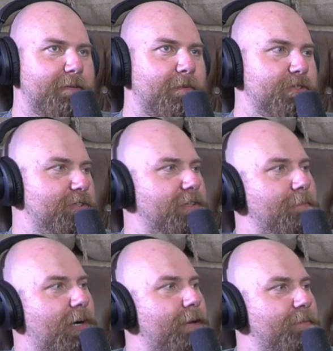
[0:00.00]
commercially
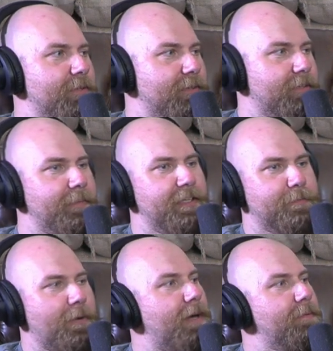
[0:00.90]
popular, comedians
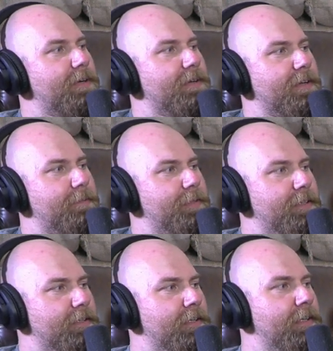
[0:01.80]
probably aren't going to
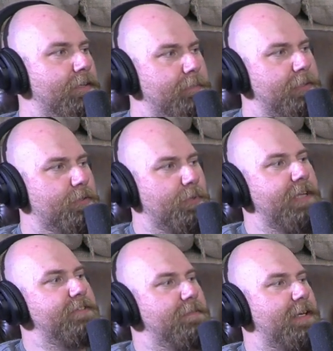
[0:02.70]
be maybe
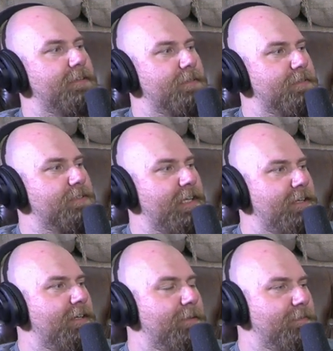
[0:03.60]
crazy about their
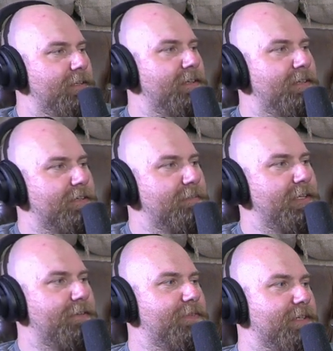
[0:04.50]
stand-up.
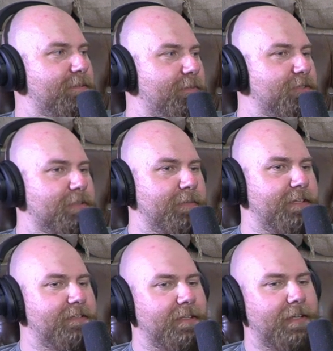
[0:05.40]
I feel like most
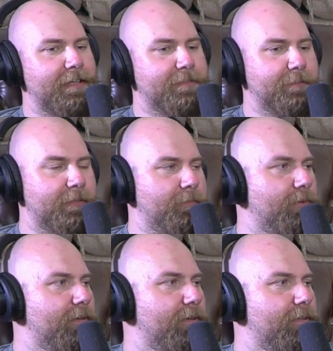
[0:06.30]
comedians, they like some of the
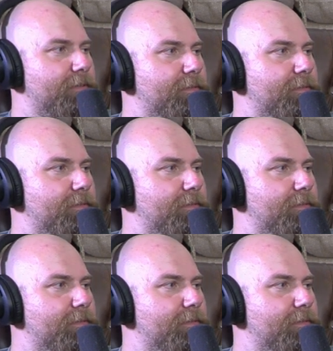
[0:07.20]
more